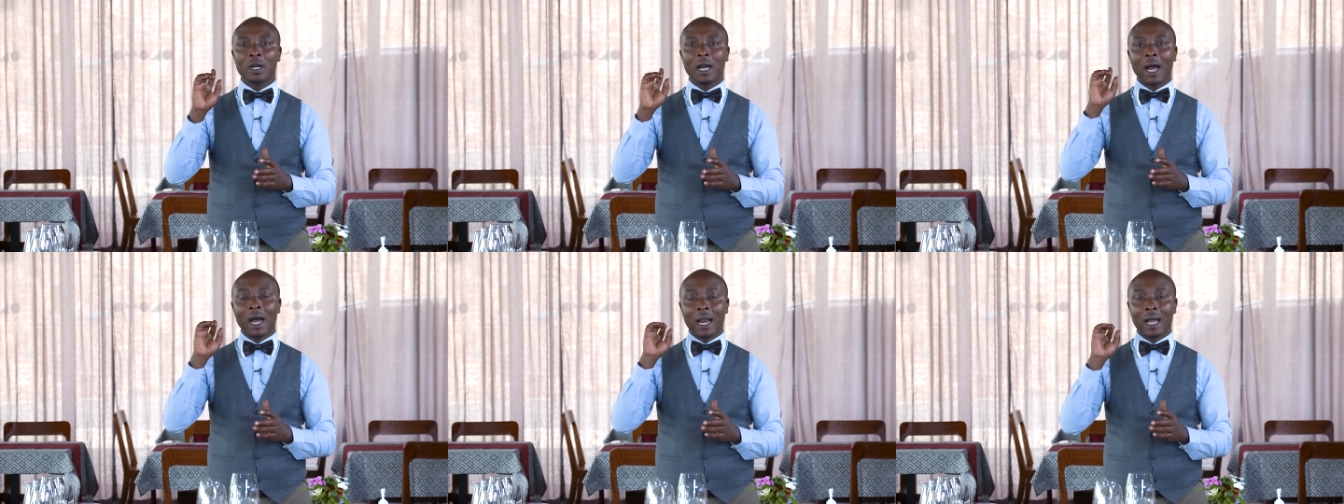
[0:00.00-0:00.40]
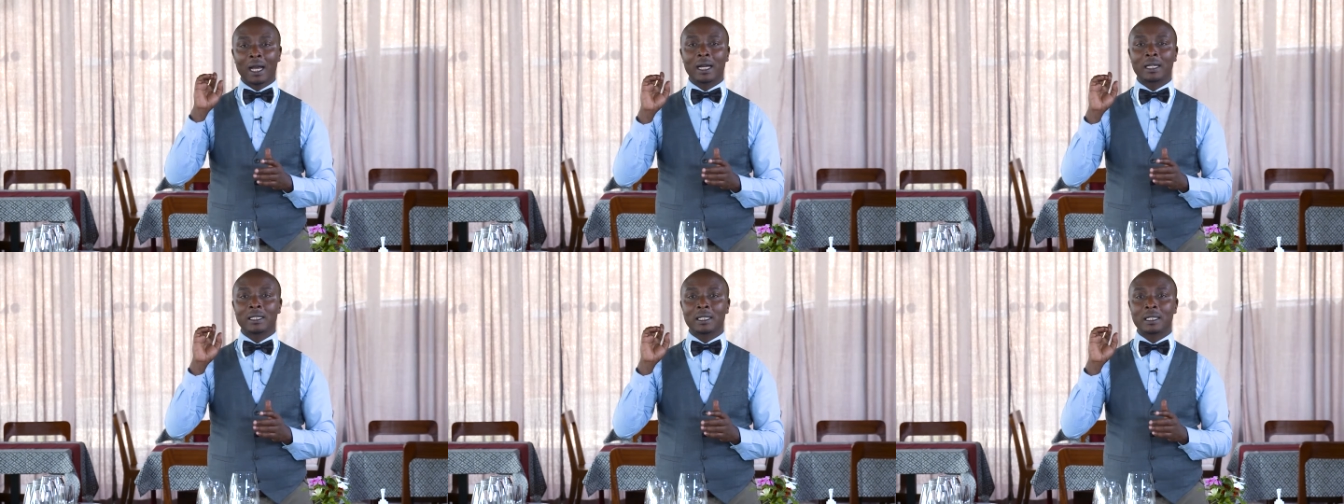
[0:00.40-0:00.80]
a la
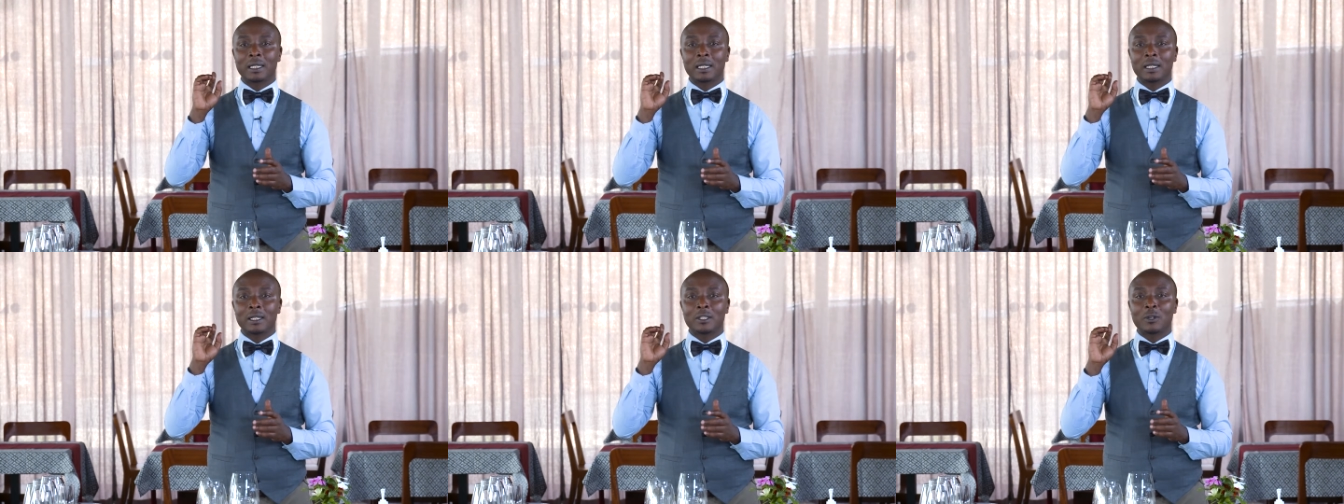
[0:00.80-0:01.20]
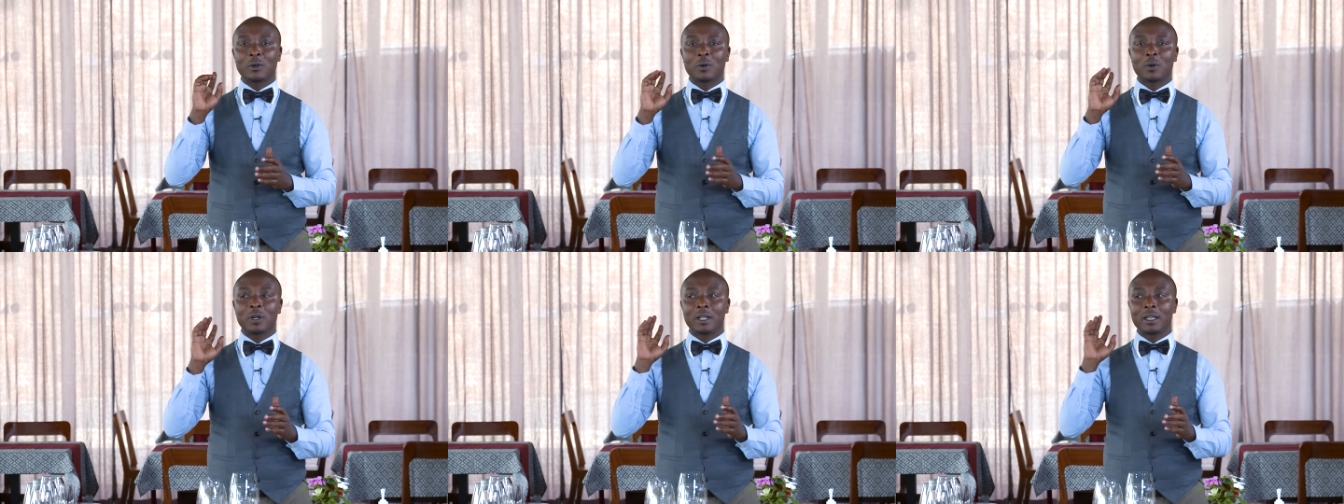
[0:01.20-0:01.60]
carte, so
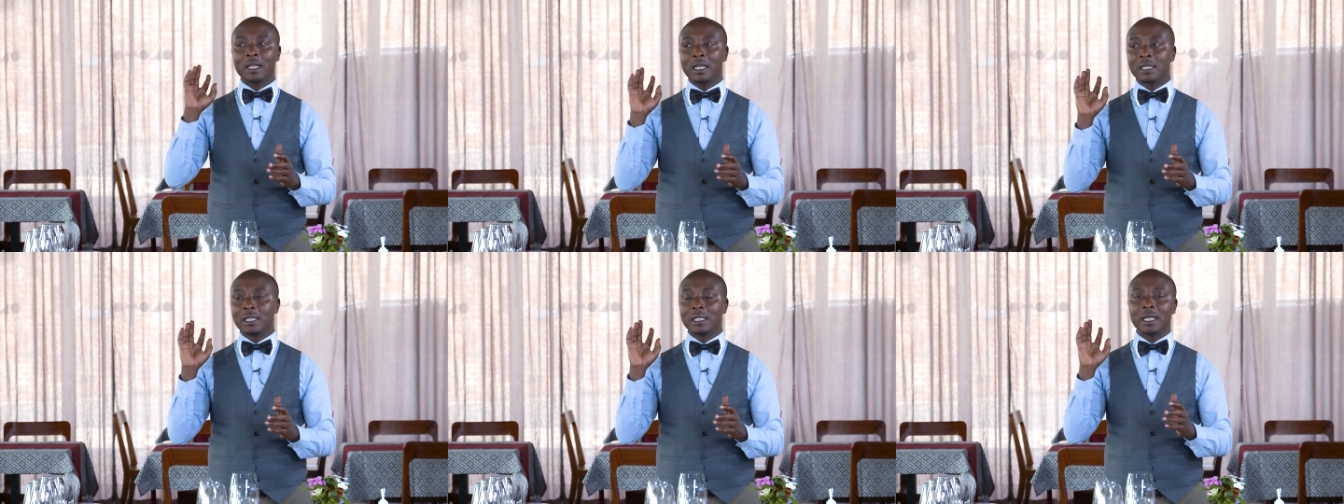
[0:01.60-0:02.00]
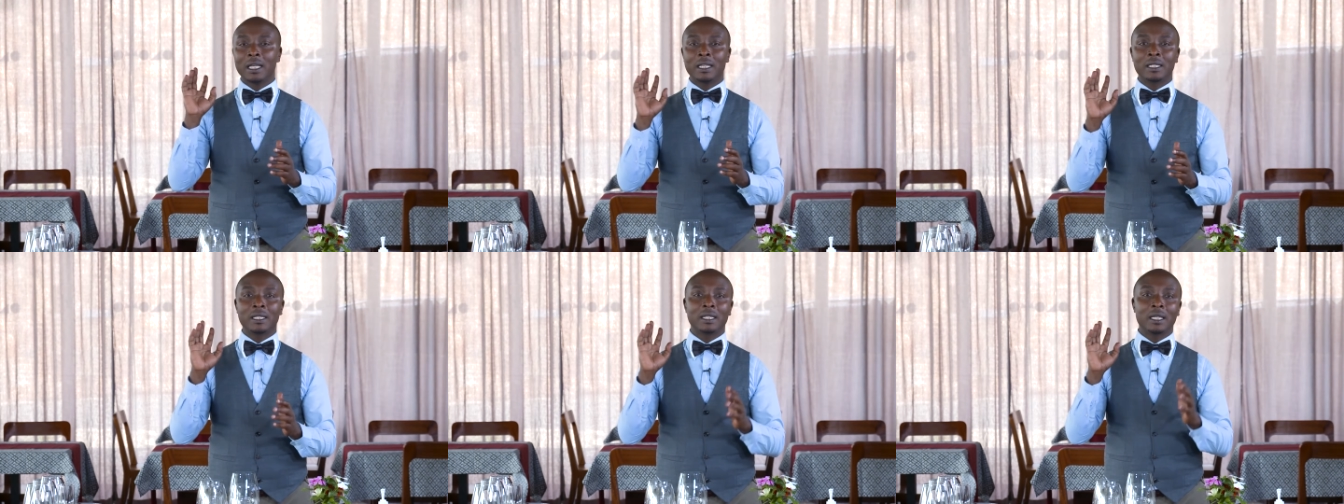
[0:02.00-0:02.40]
this
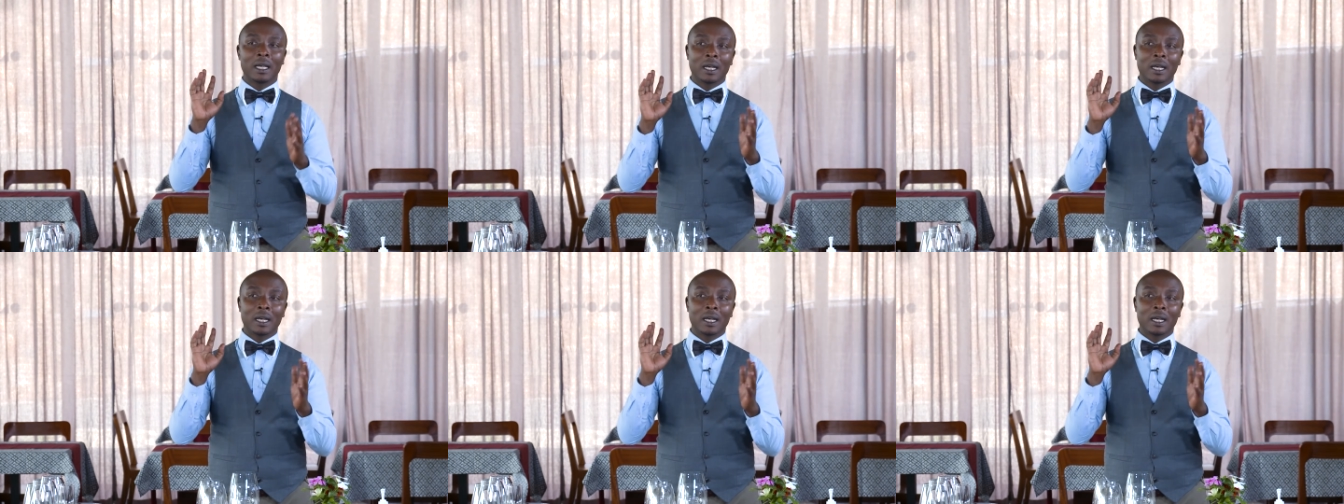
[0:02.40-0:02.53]
is